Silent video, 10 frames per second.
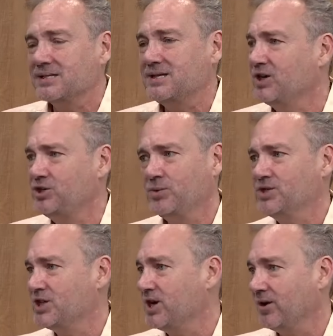tissue
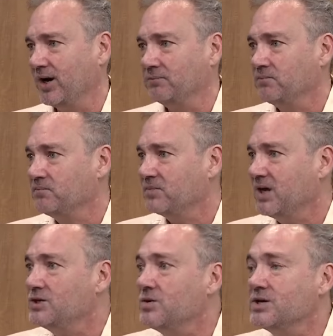engineering.
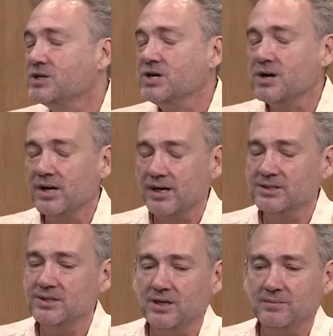Tissue engineering
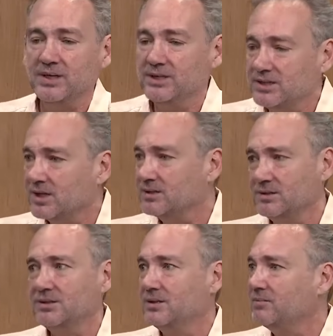is going to be just
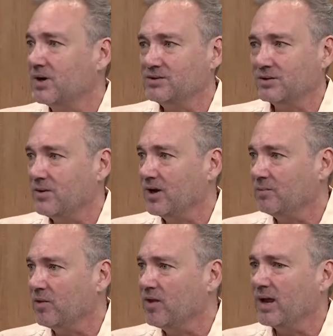the most
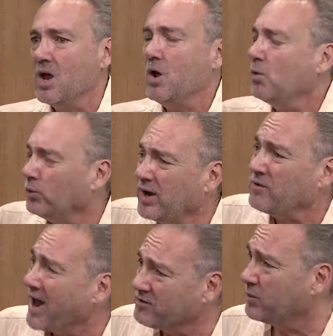incredible thing. We'll
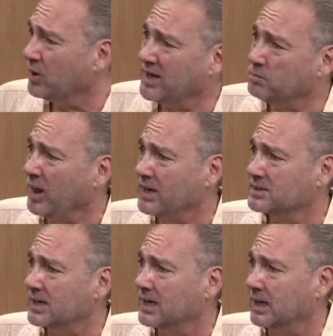never have to put
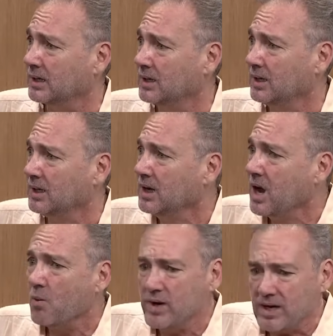implants again.
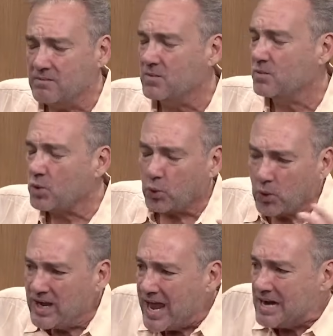We can
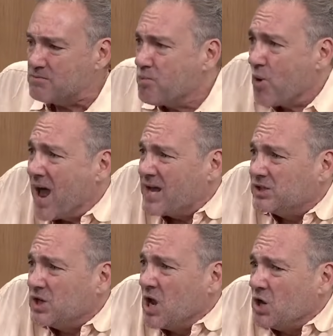create
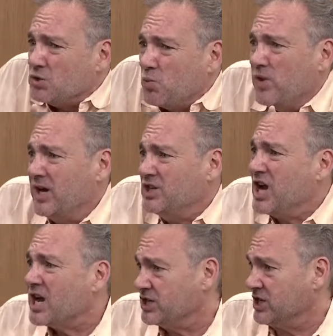breast with an
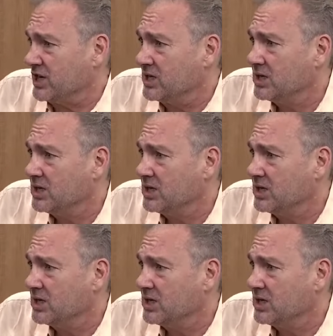injection.